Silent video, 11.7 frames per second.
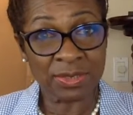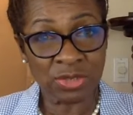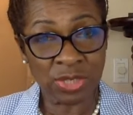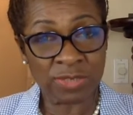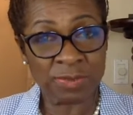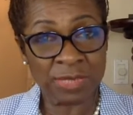
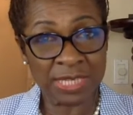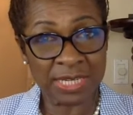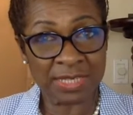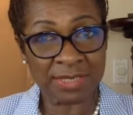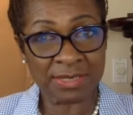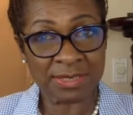just
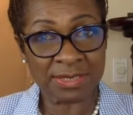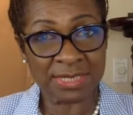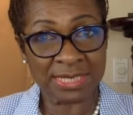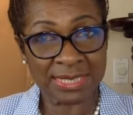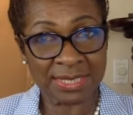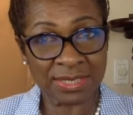because
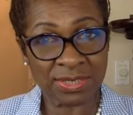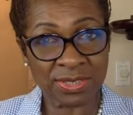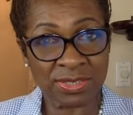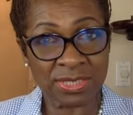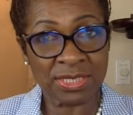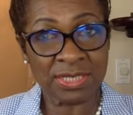it
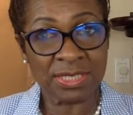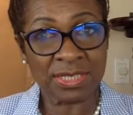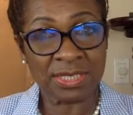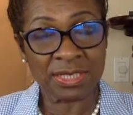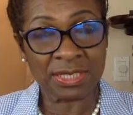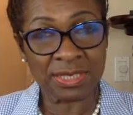is
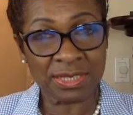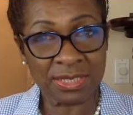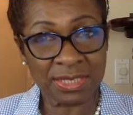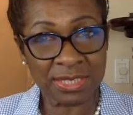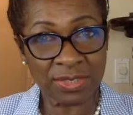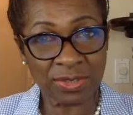
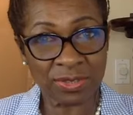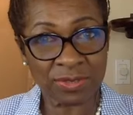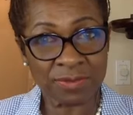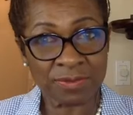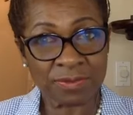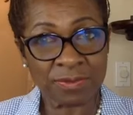legal.